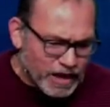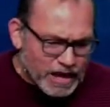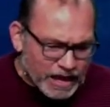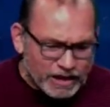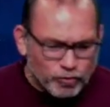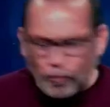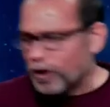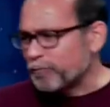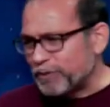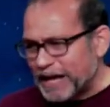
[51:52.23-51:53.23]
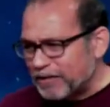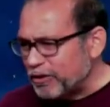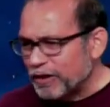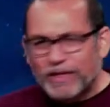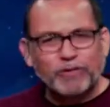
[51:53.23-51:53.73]
in his workplace, you
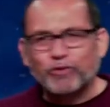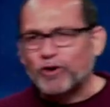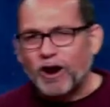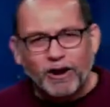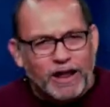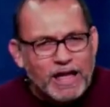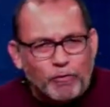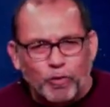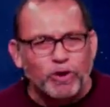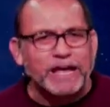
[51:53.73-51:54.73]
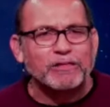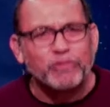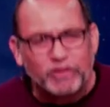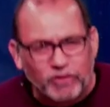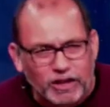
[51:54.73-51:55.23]
know, they start work at
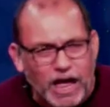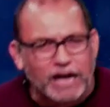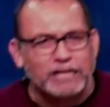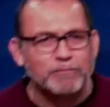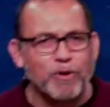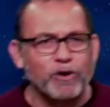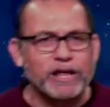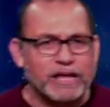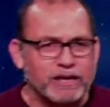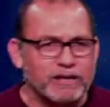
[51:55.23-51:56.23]
6 o'clock in the morning.